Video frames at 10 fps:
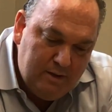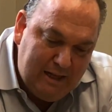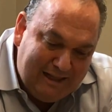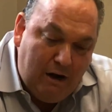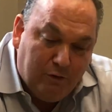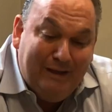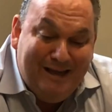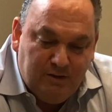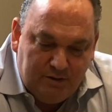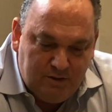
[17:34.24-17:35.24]
that are
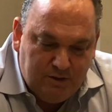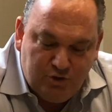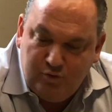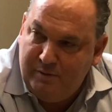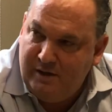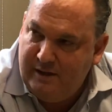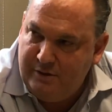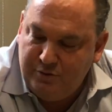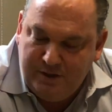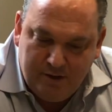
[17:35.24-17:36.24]
linked to distributed
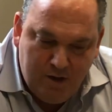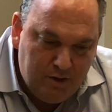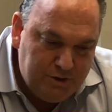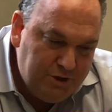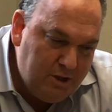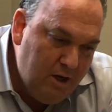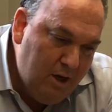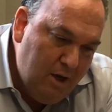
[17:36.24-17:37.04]
ledger technology.